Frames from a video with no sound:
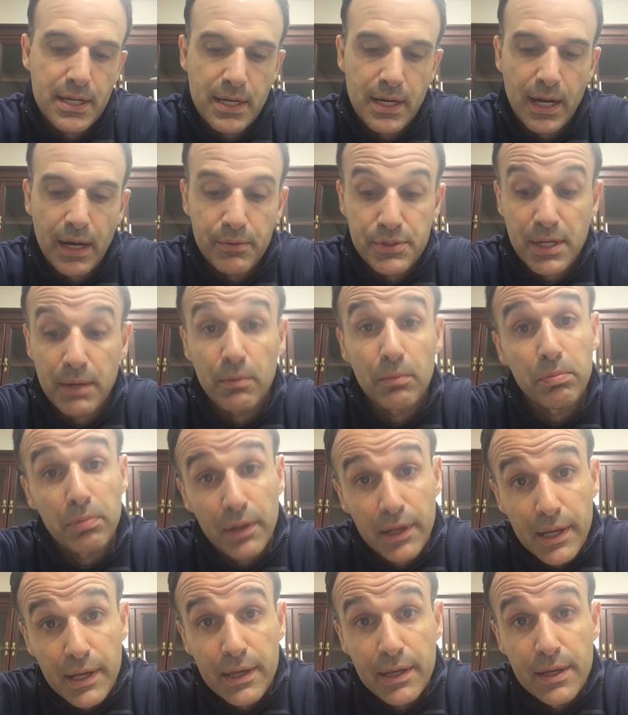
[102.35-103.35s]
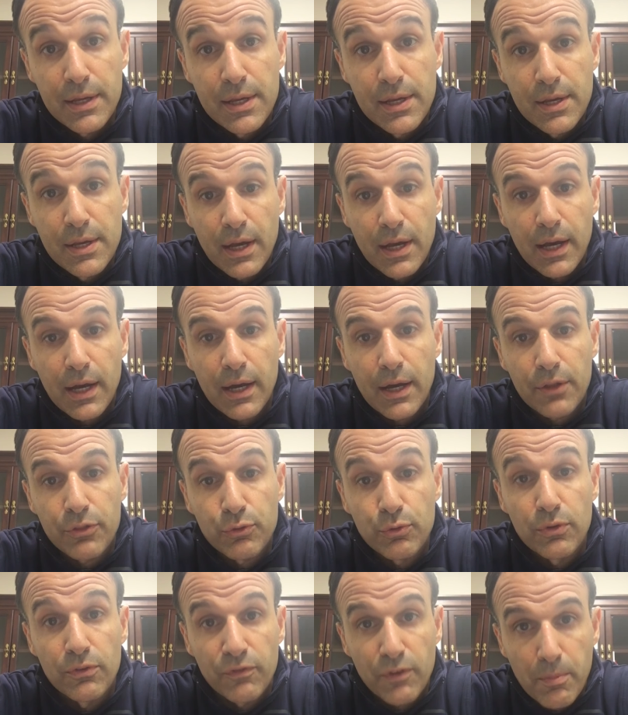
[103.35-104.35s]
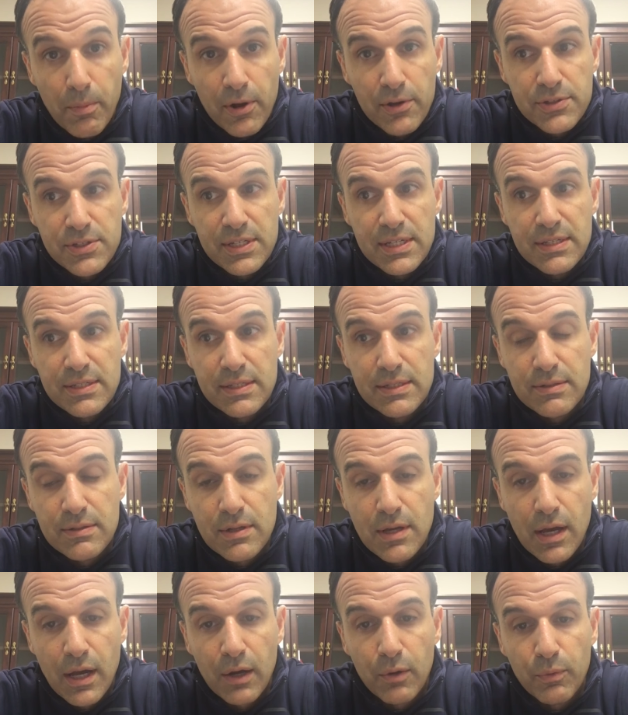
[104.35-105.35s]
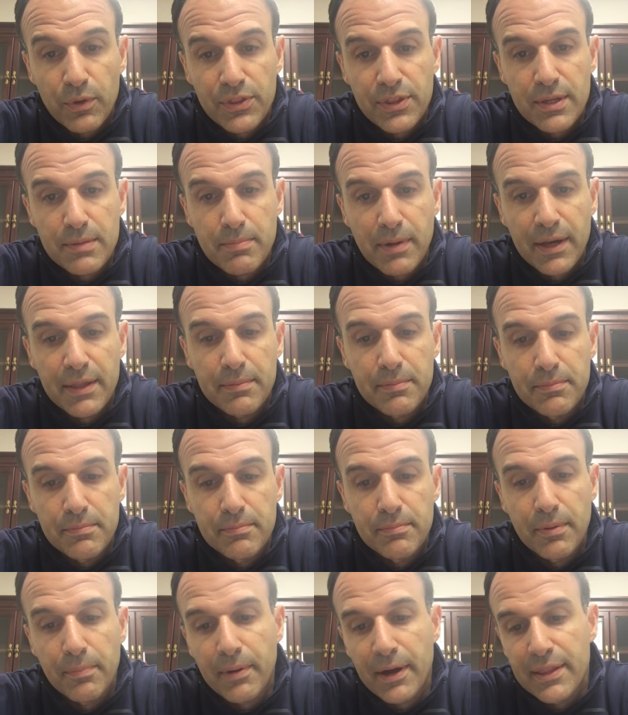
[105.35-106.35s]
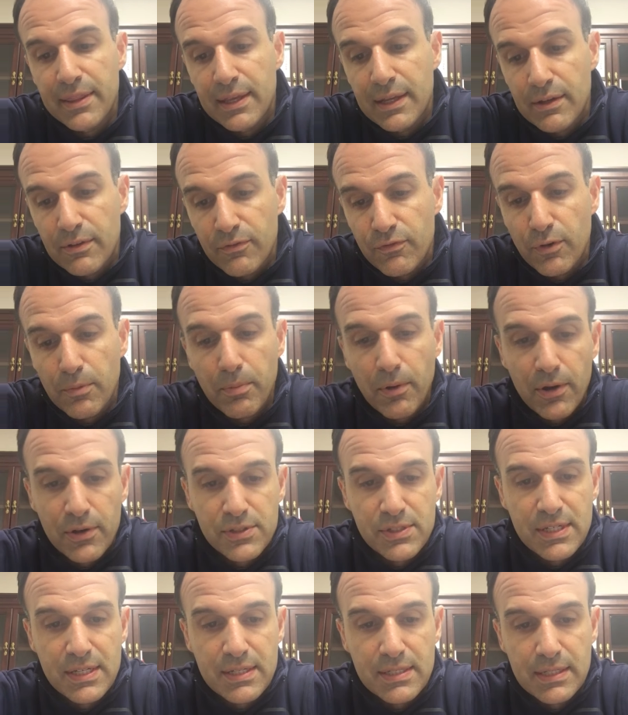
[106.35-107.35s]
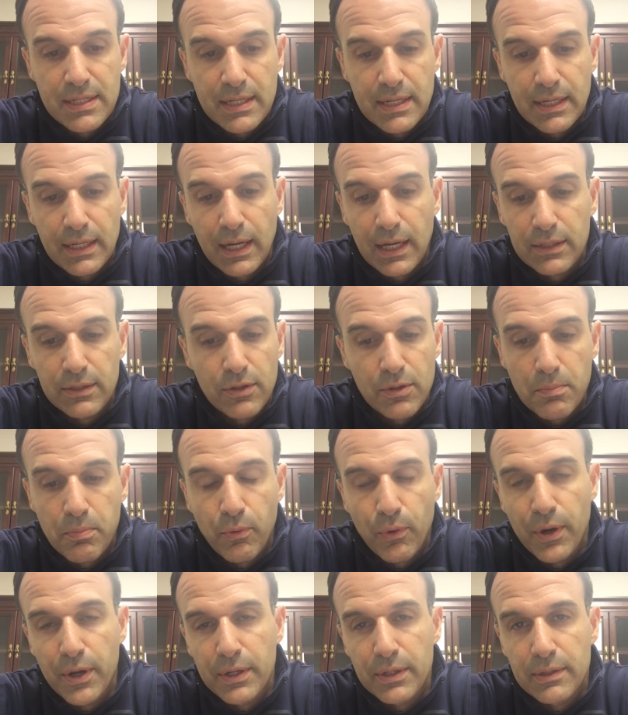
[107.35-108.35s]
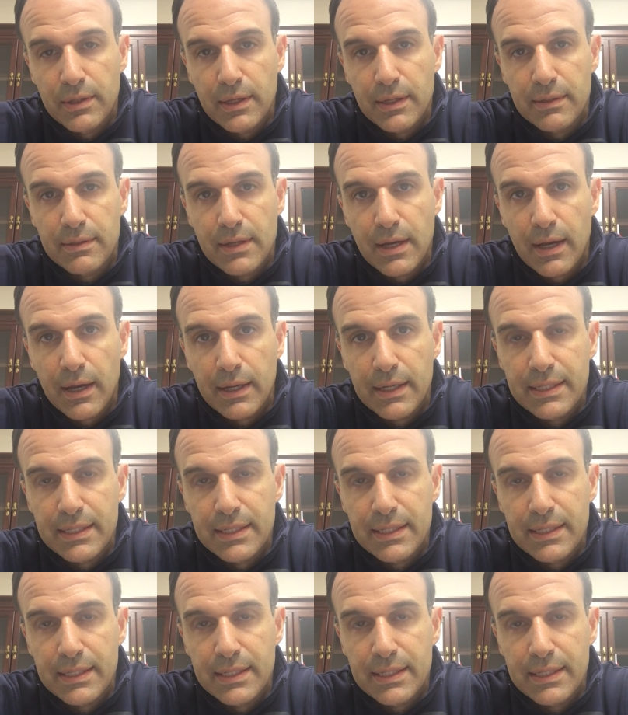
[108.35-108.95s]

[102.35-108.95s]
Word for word: Uh, I was able to play uh, through the football season uh, with it, by but by the end of football season, it had gotten to the point that uh,